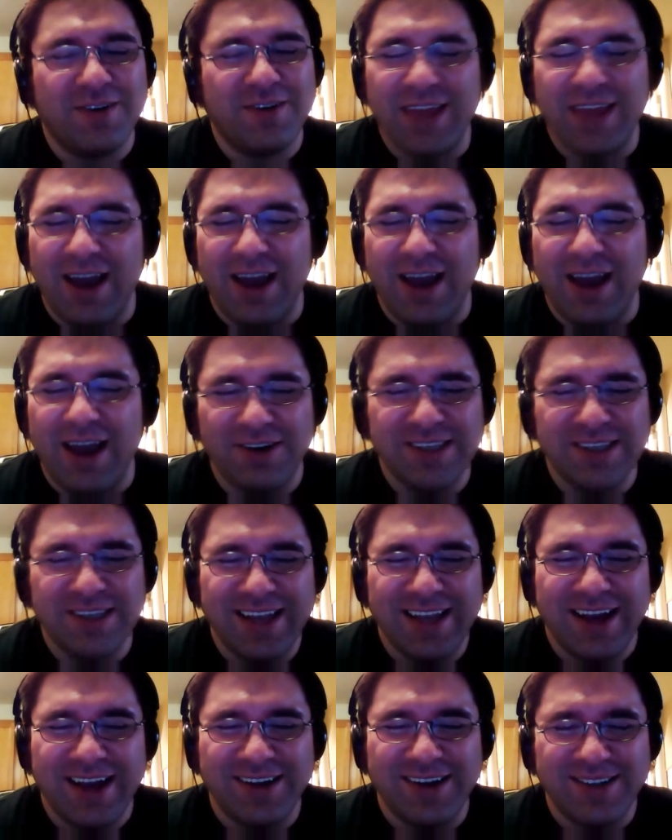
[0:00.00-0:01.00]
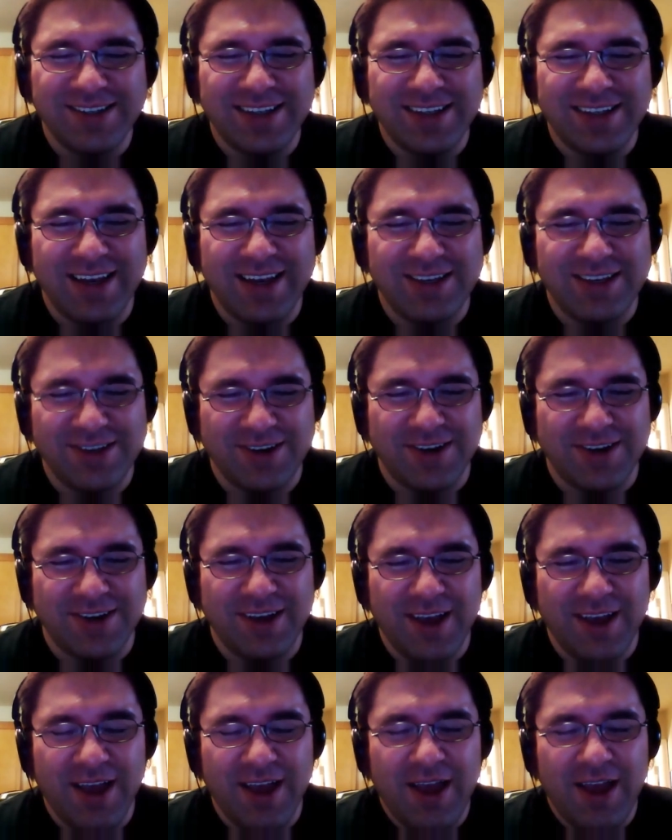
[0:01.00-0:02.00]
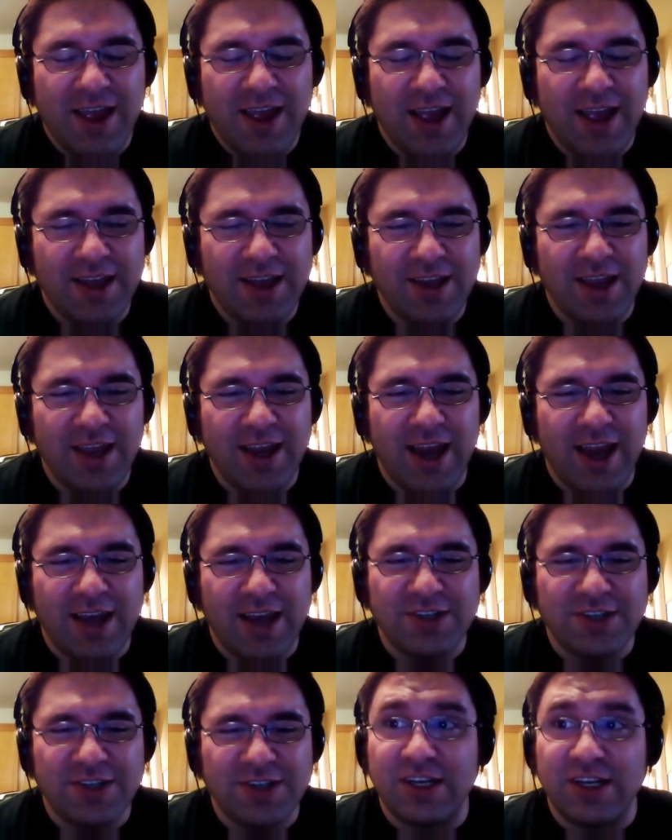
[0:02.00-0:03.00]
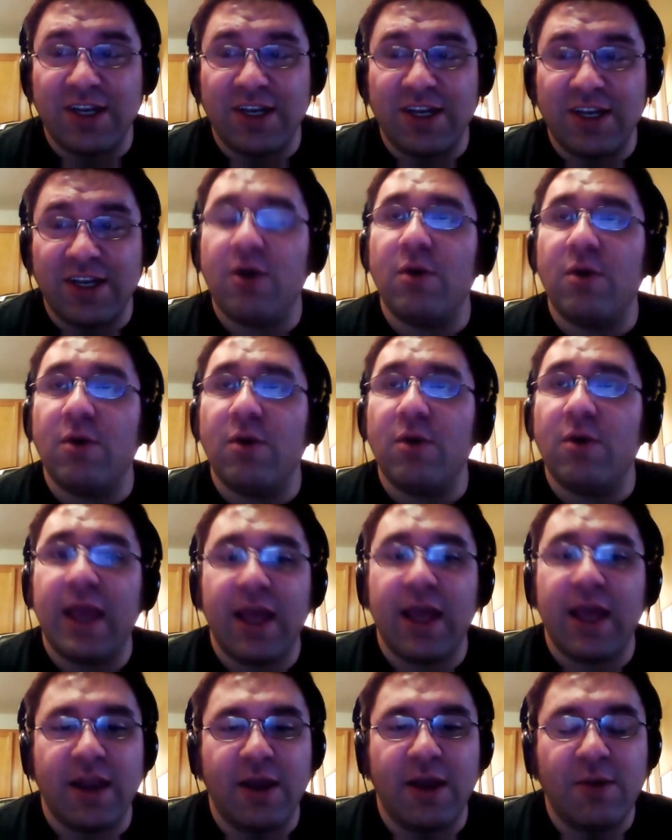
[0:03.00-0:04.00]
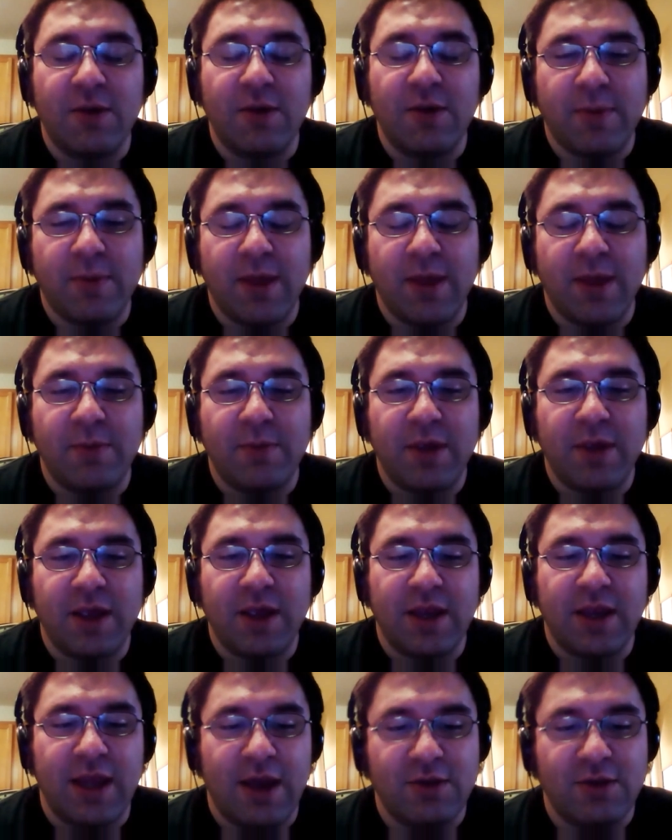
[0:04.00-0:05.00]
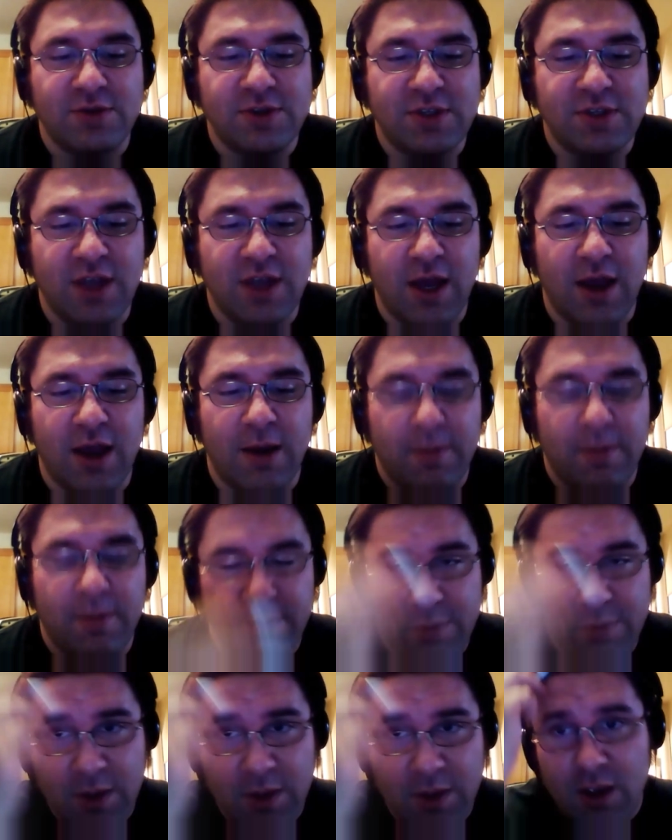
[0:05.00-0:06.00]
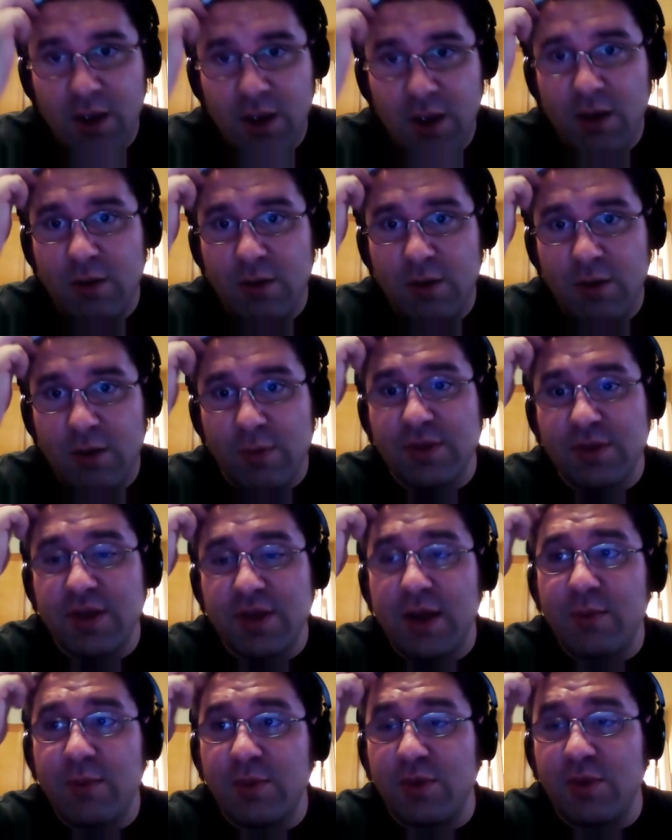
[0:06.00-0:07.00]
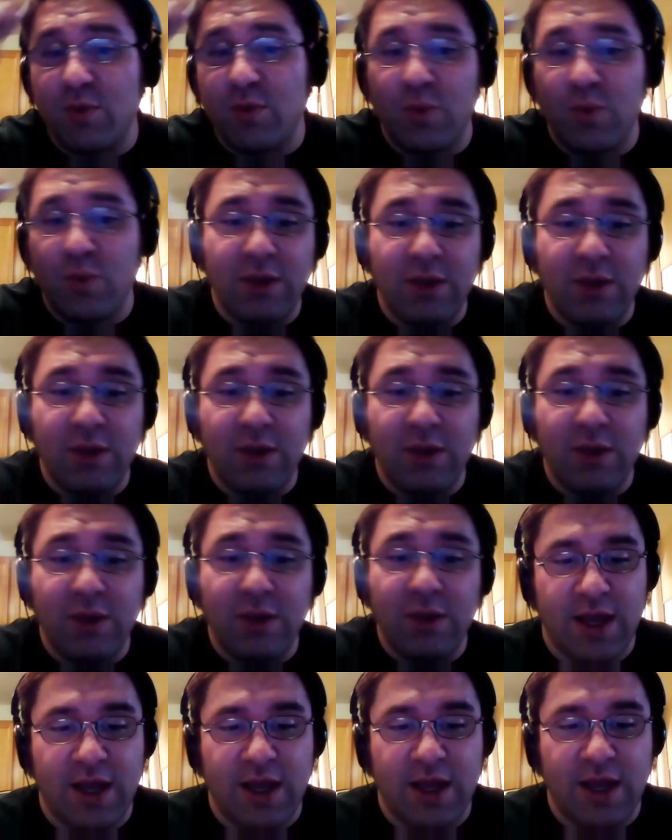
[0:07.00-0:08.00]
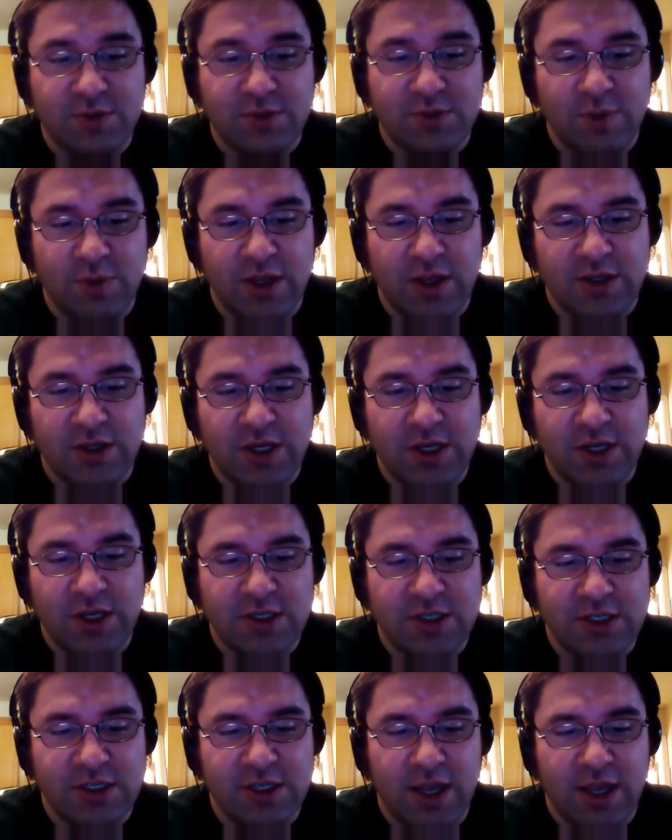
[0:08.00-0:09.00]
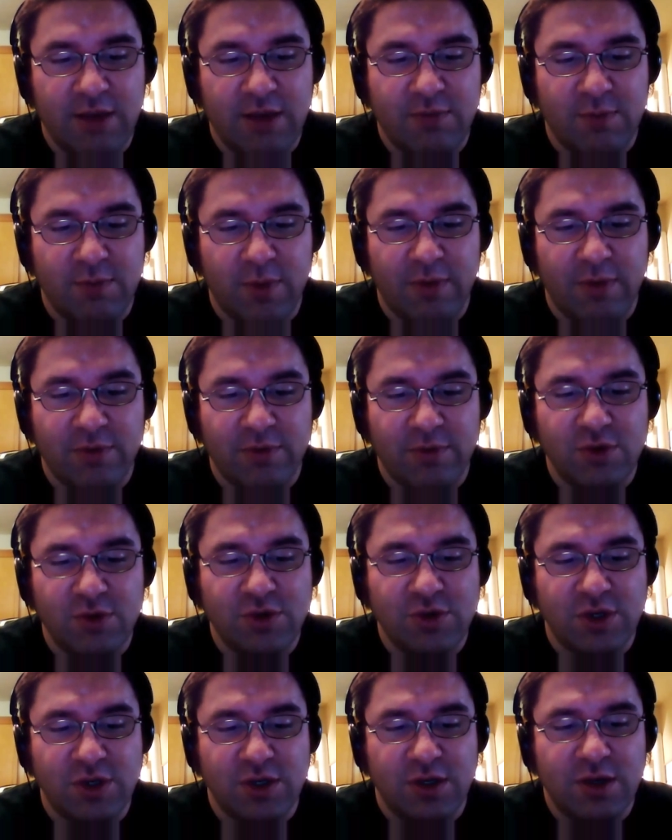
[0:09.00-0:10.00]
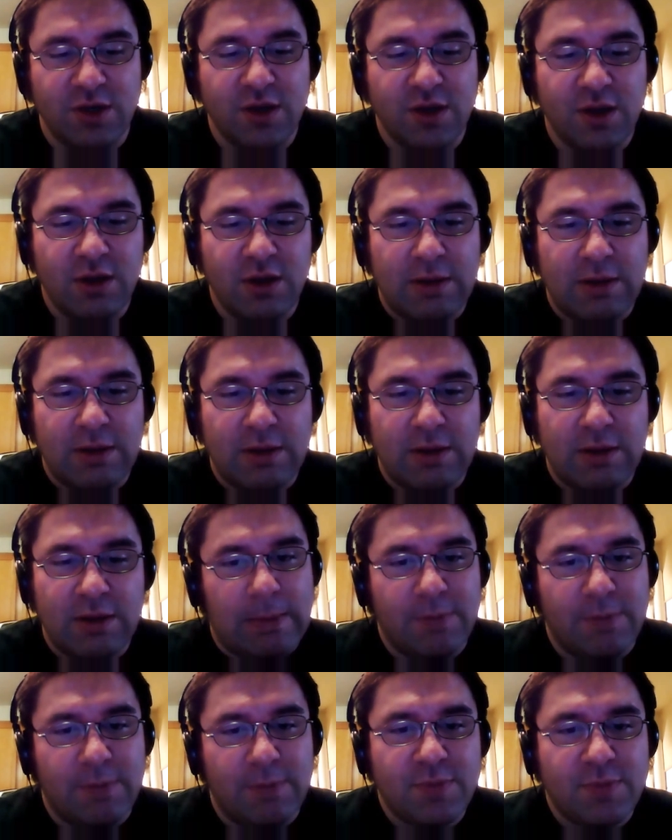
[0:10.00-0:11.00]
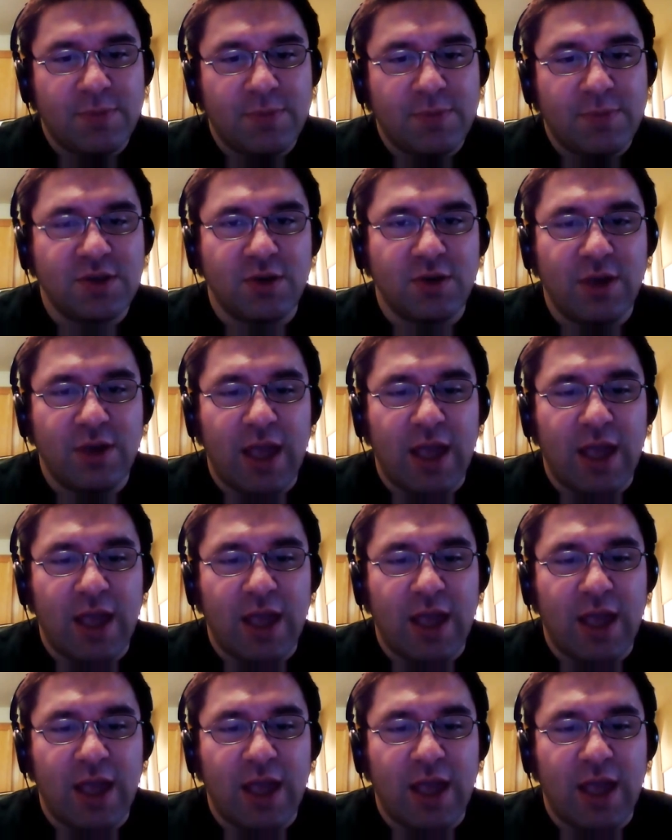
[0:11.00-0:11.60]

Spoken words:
that was announced? It took. It actually. Oh man, I remember that being announced. Around the time when the Wii was announced, when they changed its name from Revolution. So yeah,